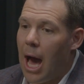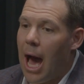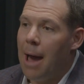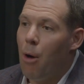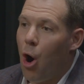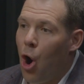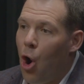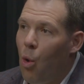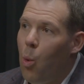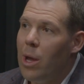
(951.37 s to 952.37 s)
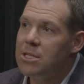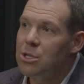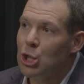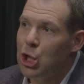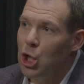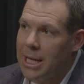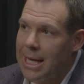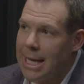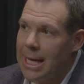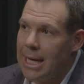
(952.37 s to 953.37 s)
I'm always
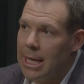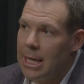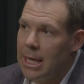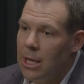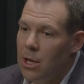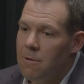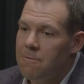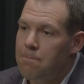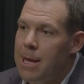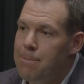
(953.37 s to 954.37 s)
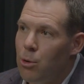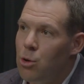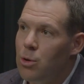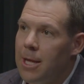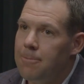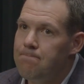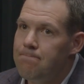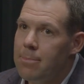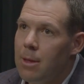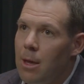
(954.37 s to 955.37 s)
looking for people who can
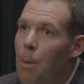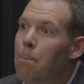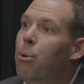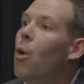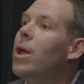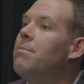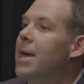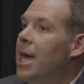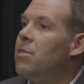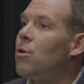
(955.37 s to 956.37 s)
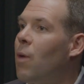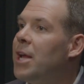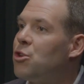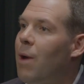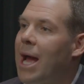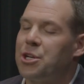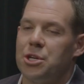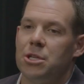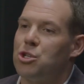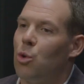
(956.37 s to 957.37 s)
point me in the right
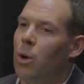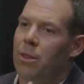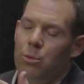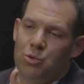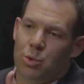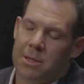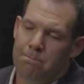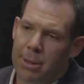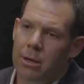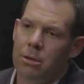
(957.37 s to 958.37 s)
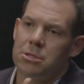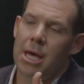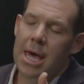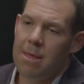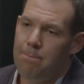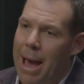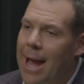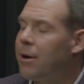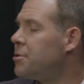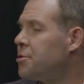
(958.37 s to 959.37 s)
direction. And so whether it was with the Bills, the
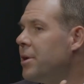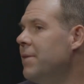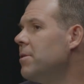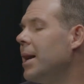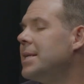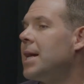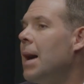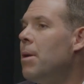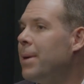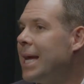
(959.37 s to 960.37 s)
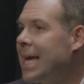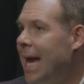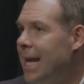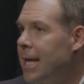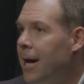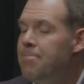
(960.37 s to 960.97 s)
Packers, or even my time up in Canada,